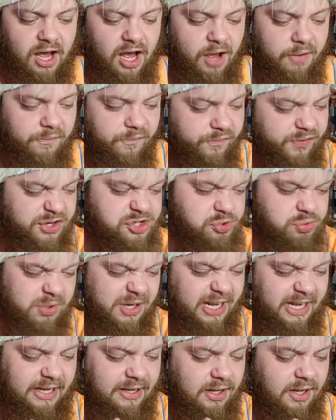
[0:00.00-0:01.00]
um,
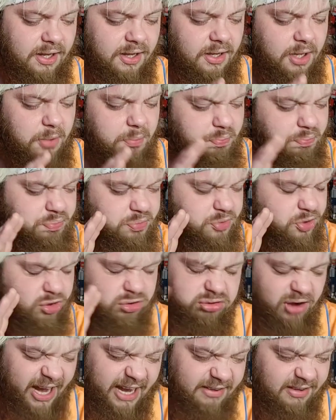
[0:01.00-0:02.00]
visually
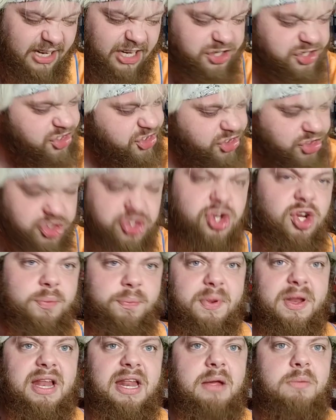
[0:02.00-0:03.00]
crazily,
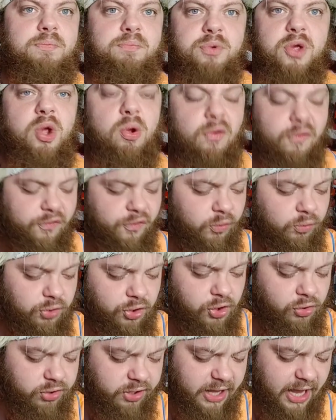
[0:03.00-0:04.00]
stupidly beautiful
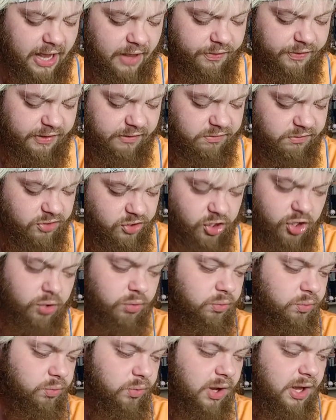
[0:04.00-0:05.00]
look at this
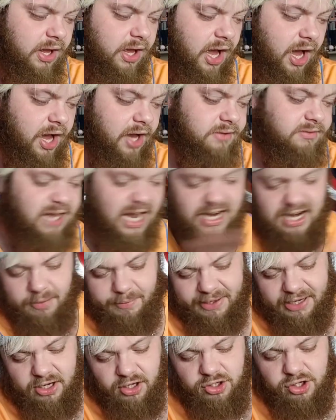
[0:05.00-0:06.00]
new uh, dynamic,